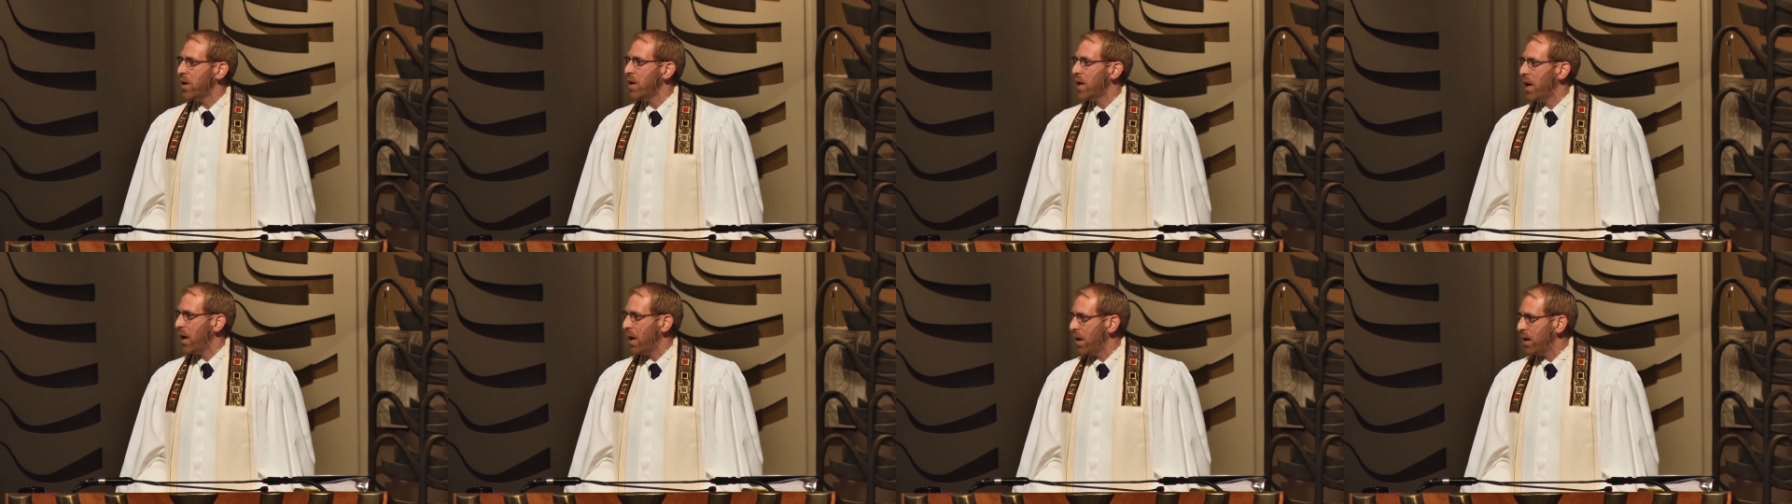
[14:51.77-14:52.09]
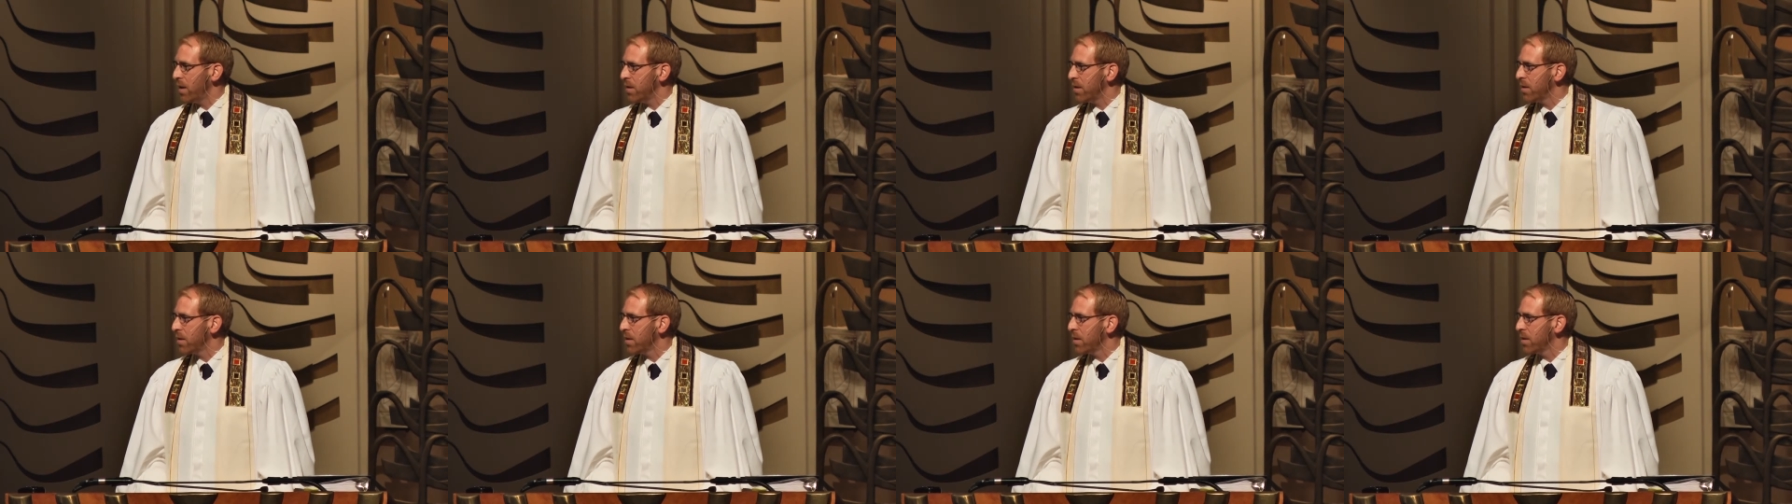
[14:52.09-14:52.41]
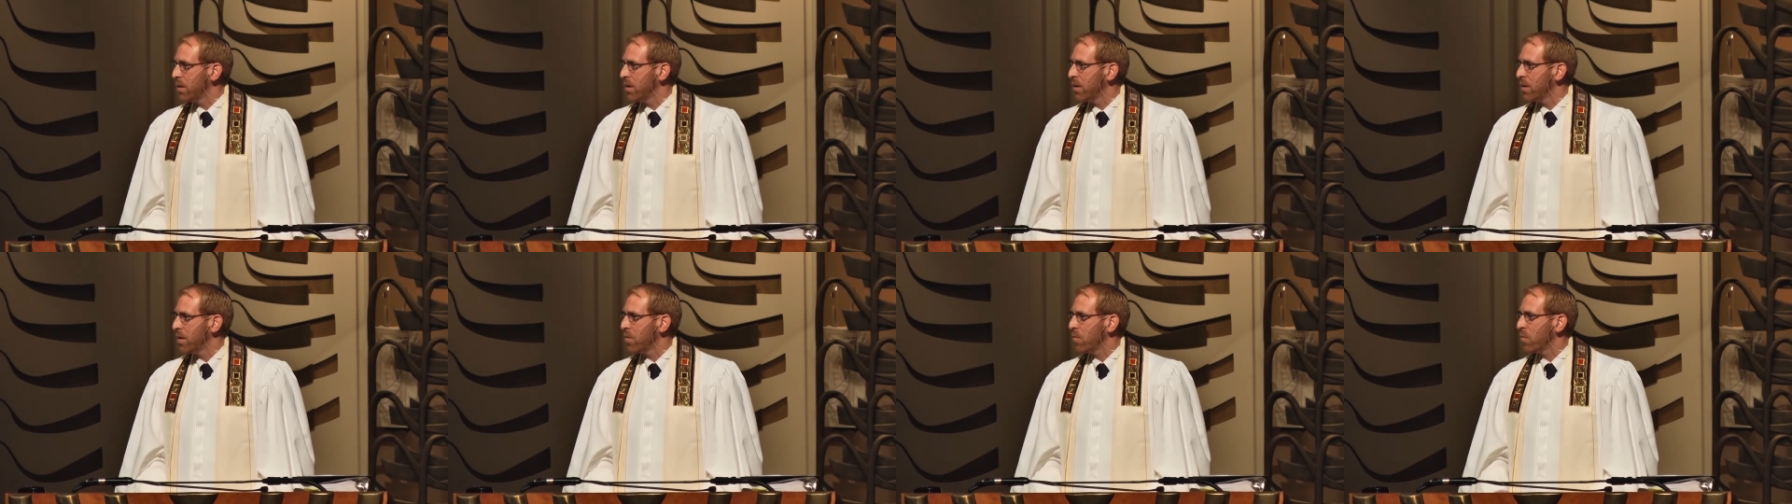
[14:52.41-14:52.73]
and end
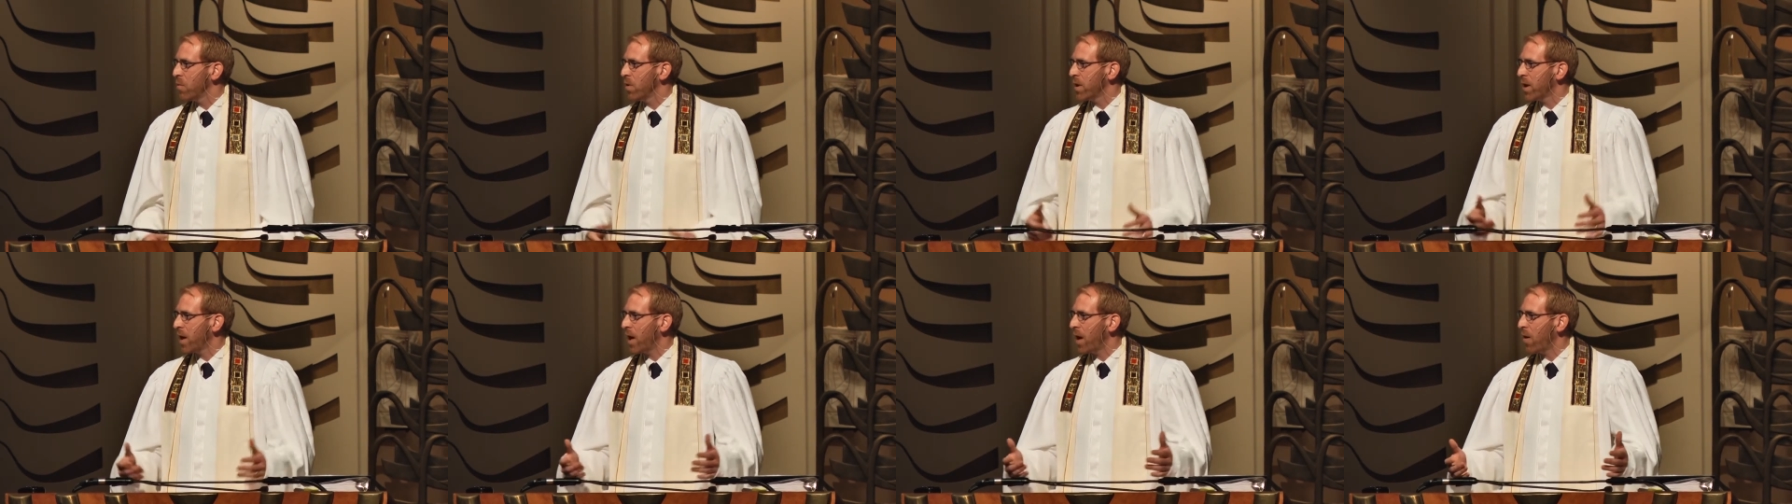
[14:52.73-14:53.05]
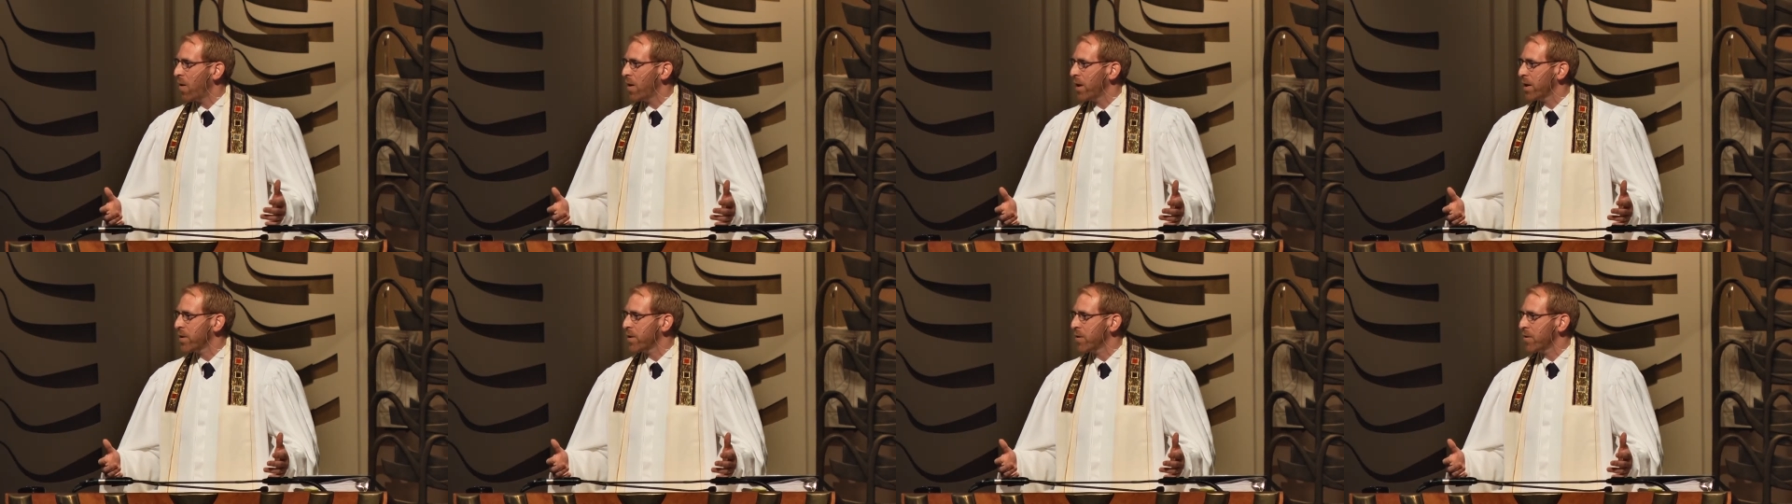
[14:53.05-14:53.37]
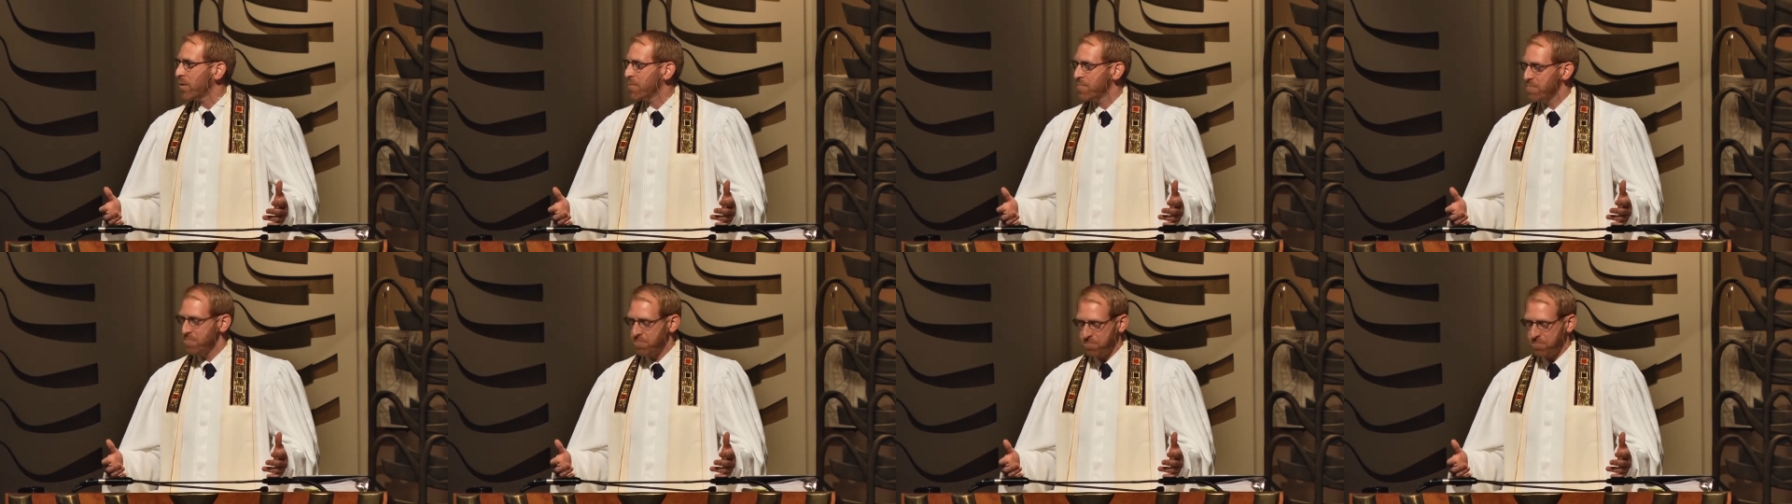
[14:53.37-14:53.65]
with character.